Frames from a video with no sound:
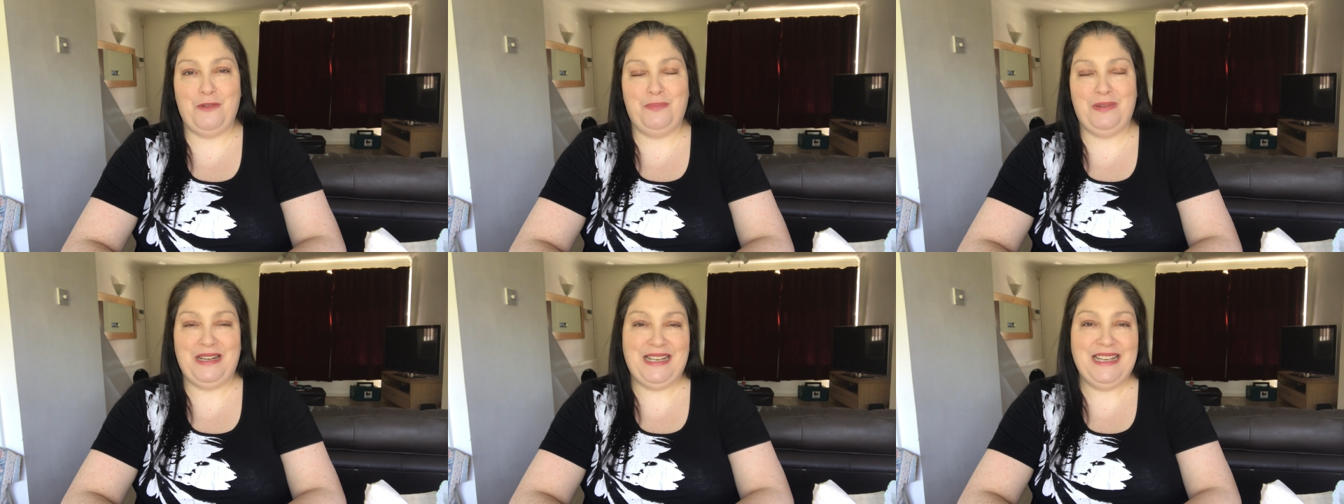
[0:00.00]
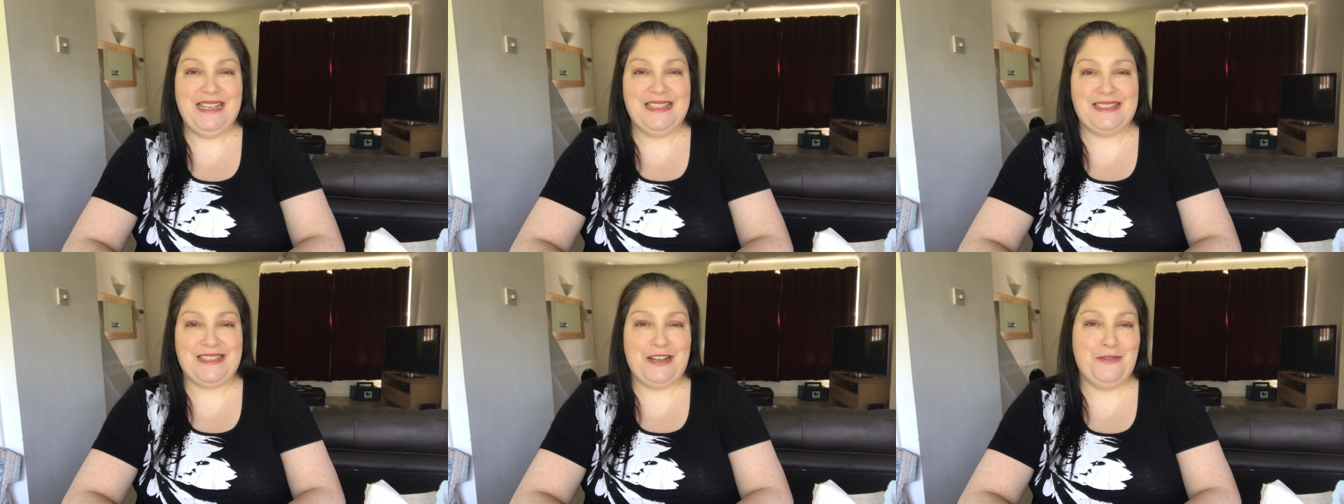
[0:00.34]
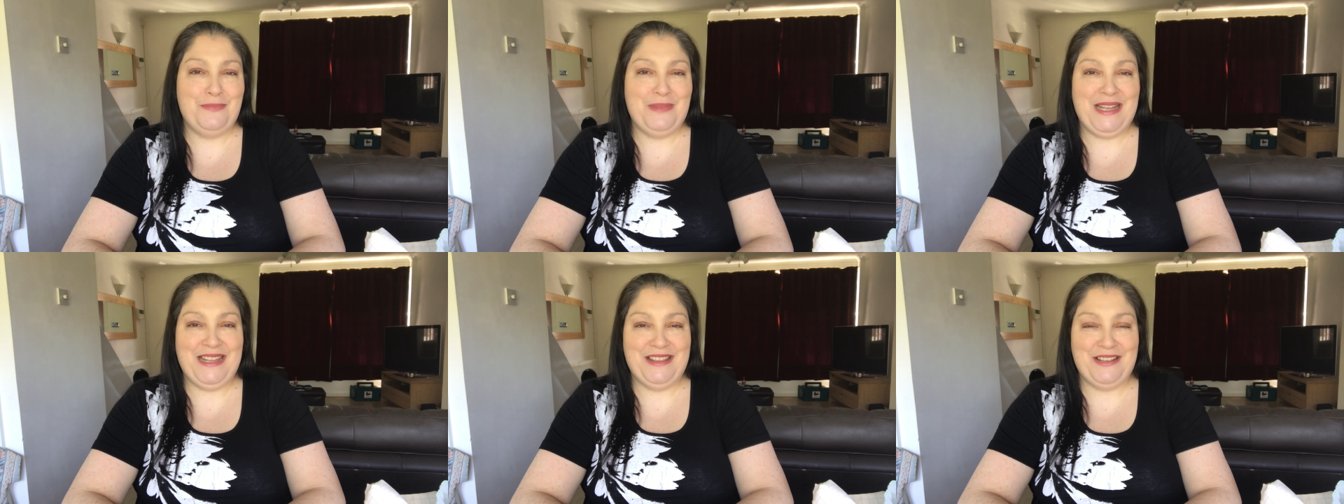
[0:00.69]
please tell
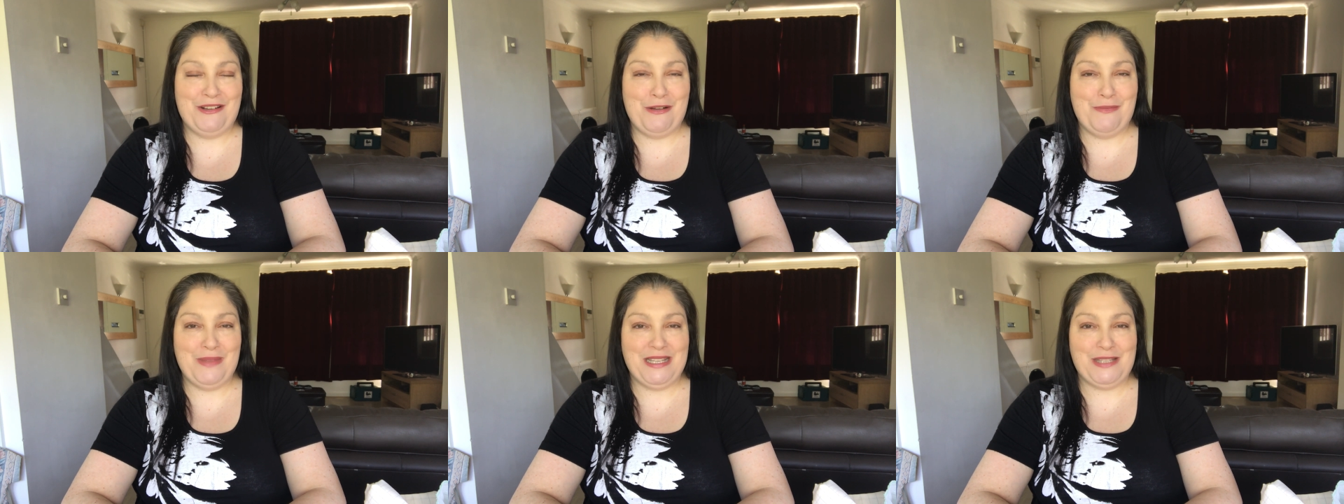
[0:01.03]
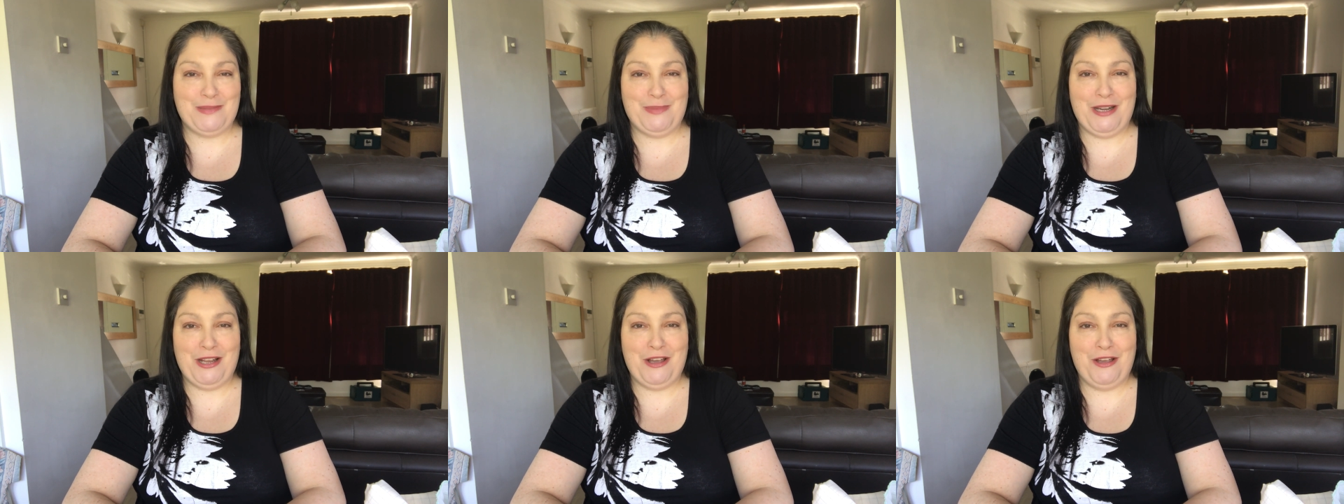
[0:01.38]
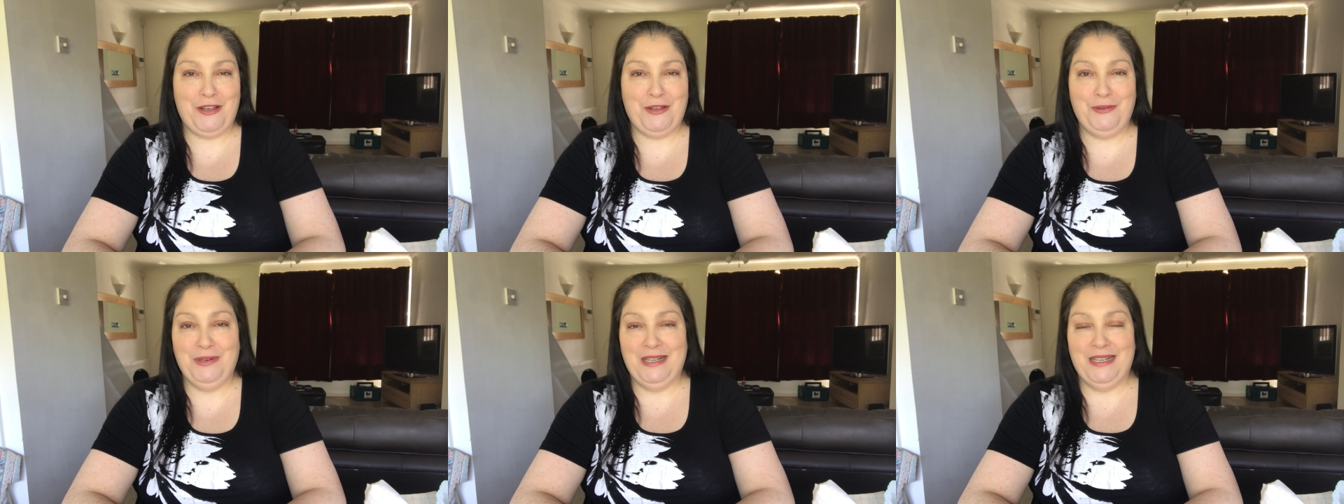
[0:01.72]
me in the comments
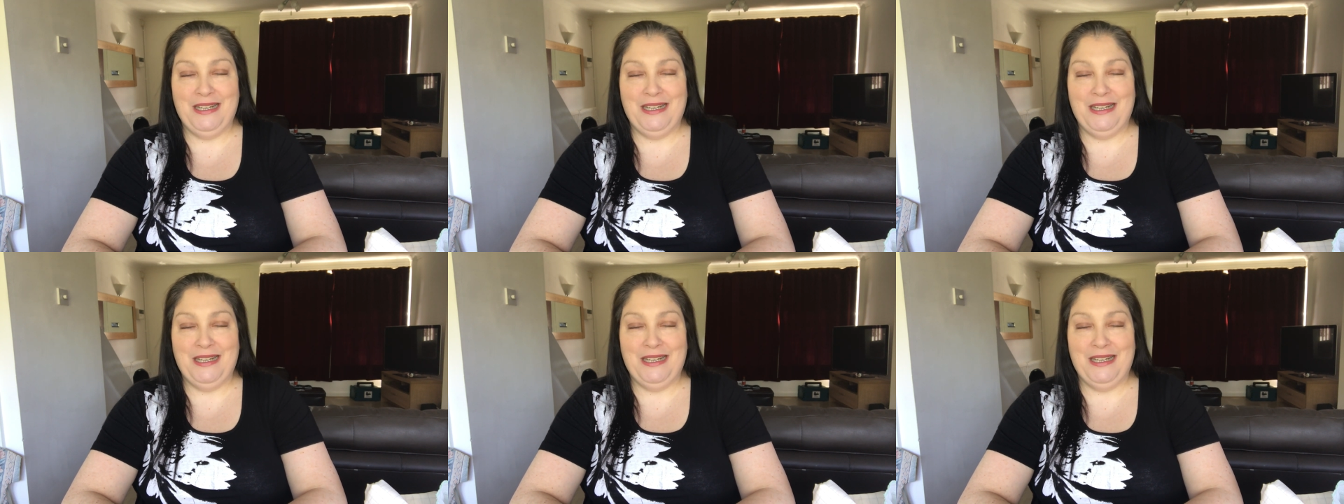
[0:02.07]
below,